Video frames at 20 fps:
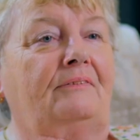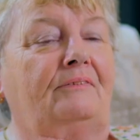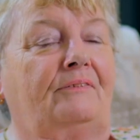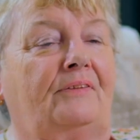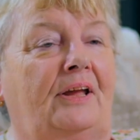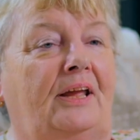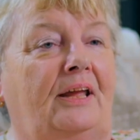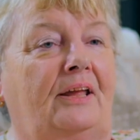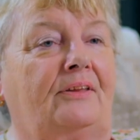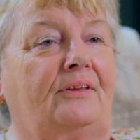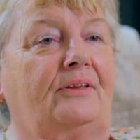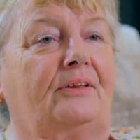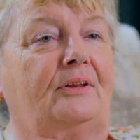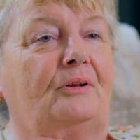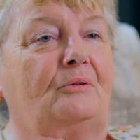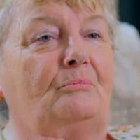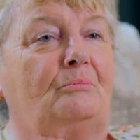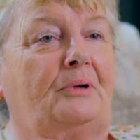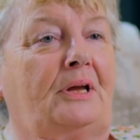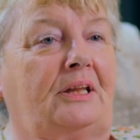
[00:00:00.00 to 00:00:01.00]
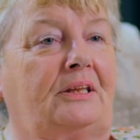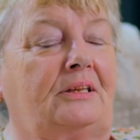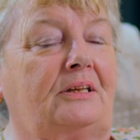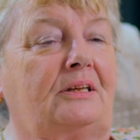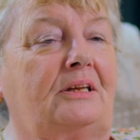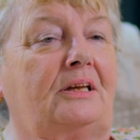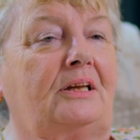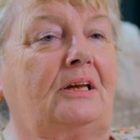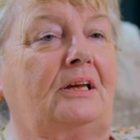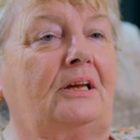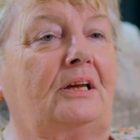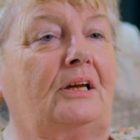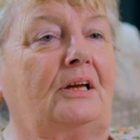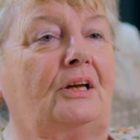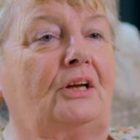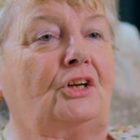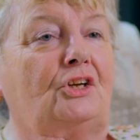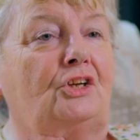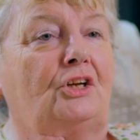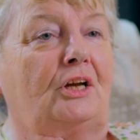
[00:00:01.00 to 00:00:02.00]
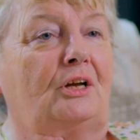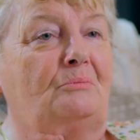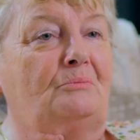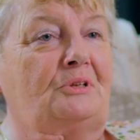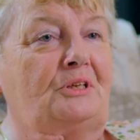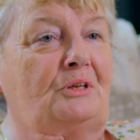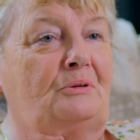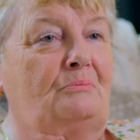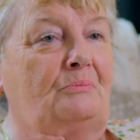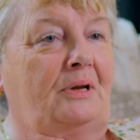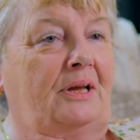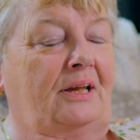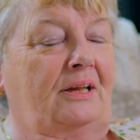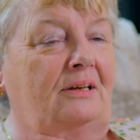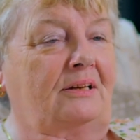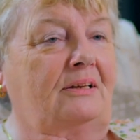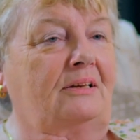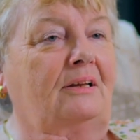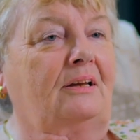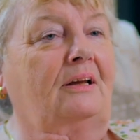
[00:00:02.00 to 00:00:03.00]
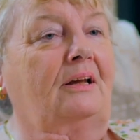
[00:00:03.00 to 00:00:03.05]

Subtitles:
Faith, Bethany, James and Ben.